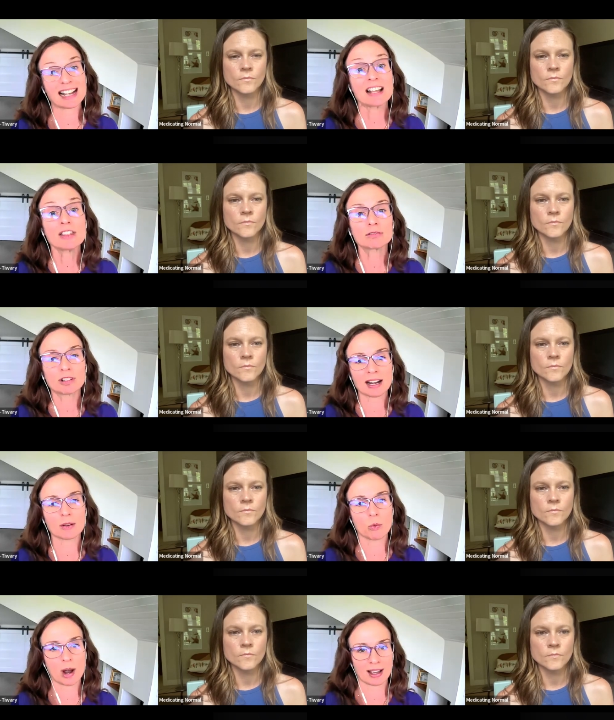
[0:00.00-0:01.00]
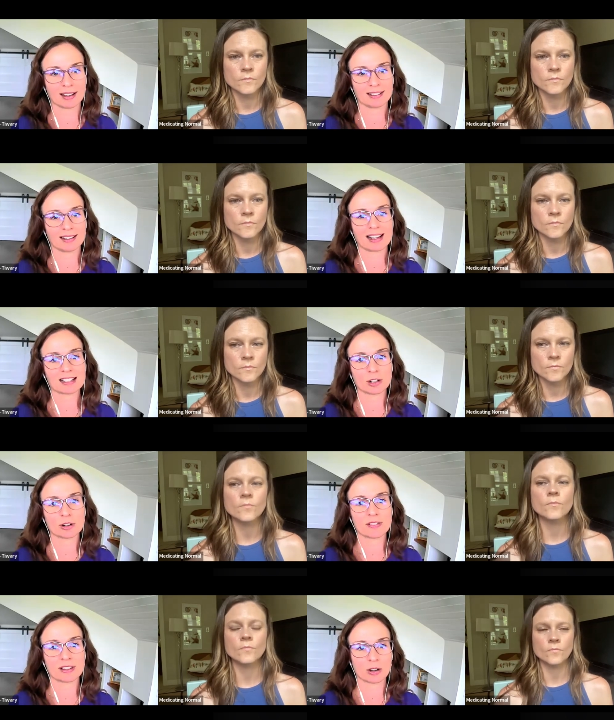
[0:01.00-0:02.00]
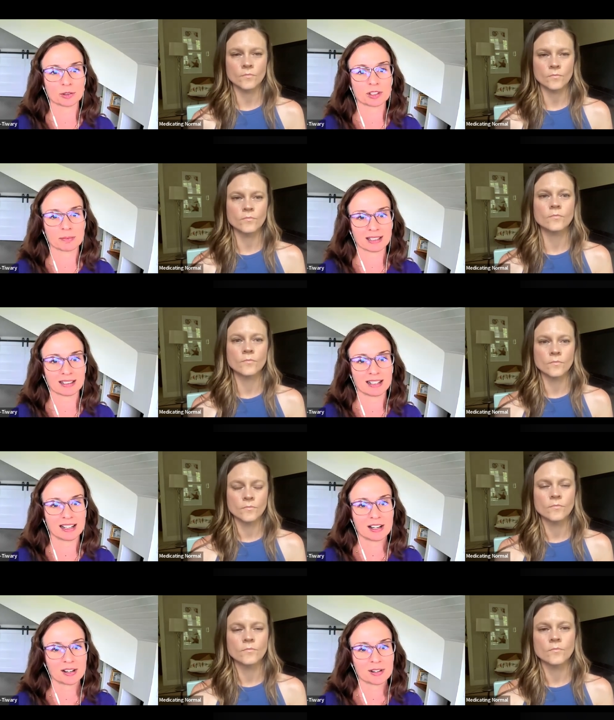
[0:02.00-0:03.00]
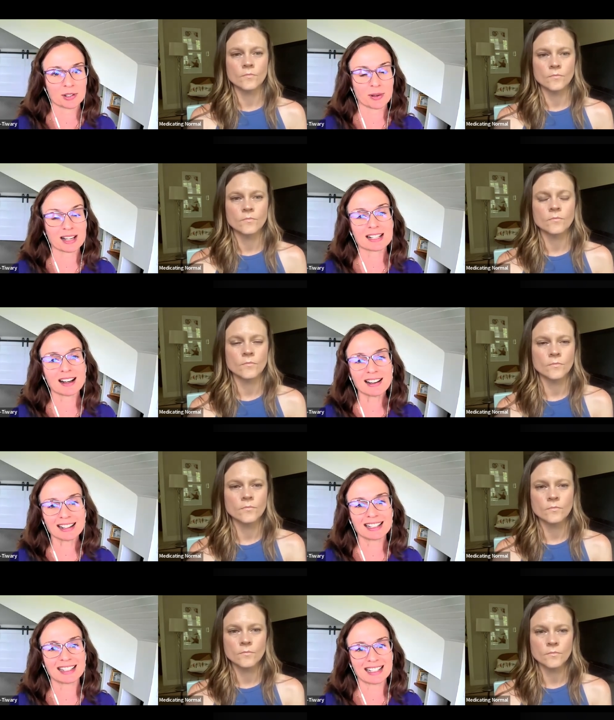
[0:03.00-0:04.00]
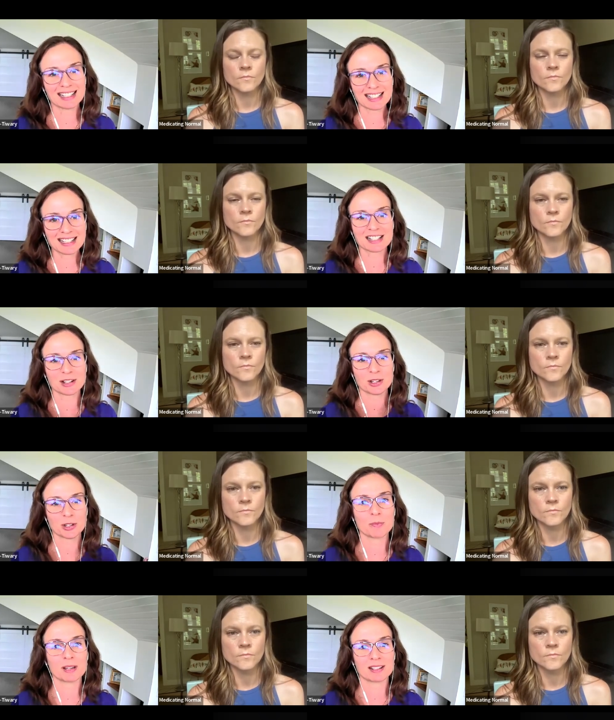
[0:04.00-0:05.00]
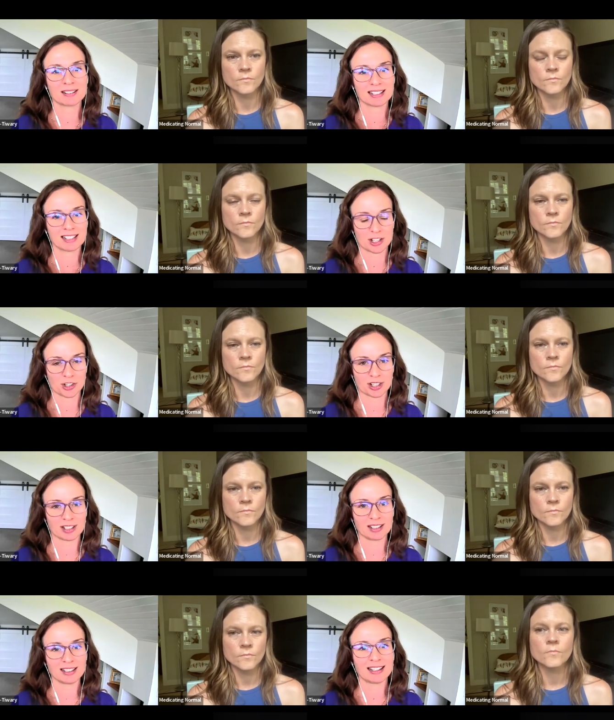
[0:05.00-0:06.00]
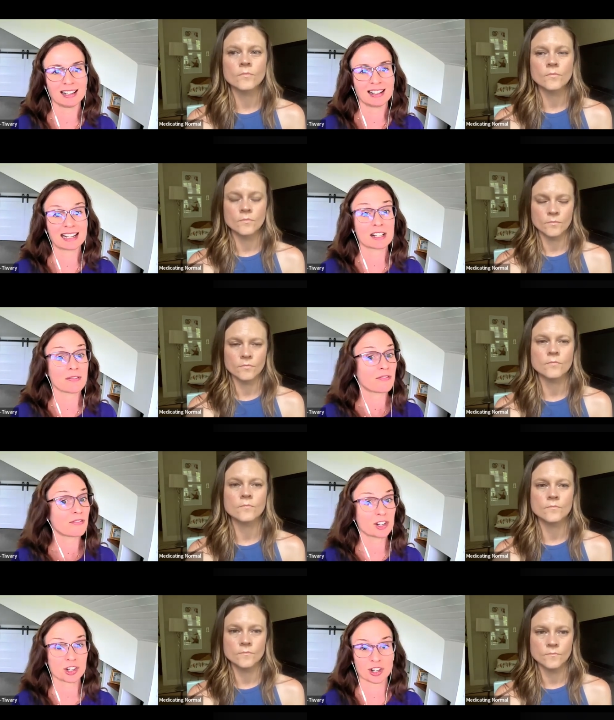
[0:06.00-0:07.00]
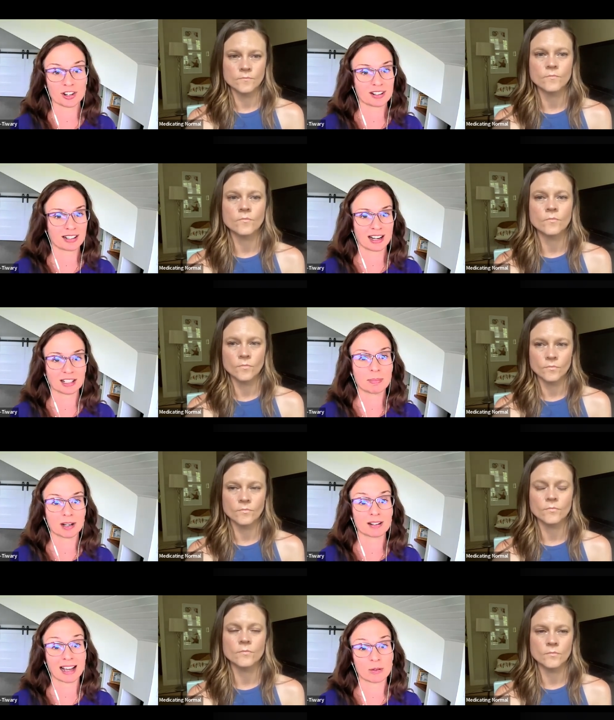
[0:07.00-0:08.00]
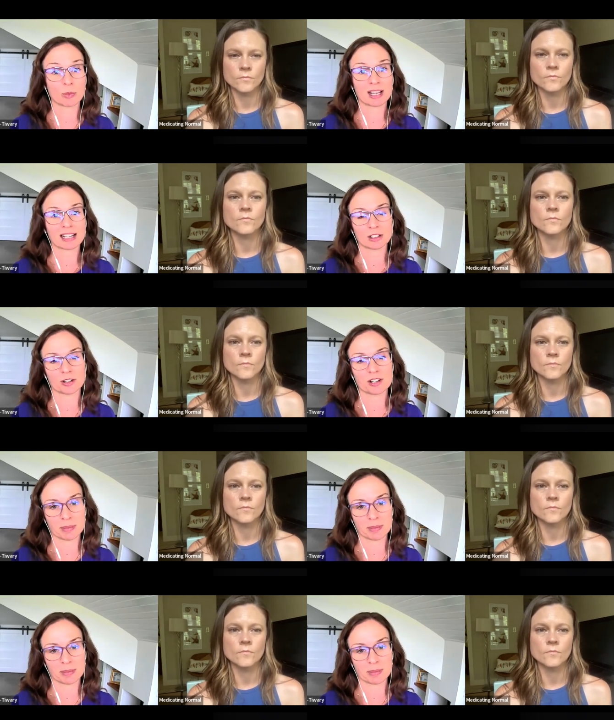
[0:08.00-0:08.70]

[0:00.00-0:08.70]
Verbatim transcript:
Speaker 1: in the right way has learned the ultimate. So anxiety is a human condition it's a feature, not a bug, and we can learn to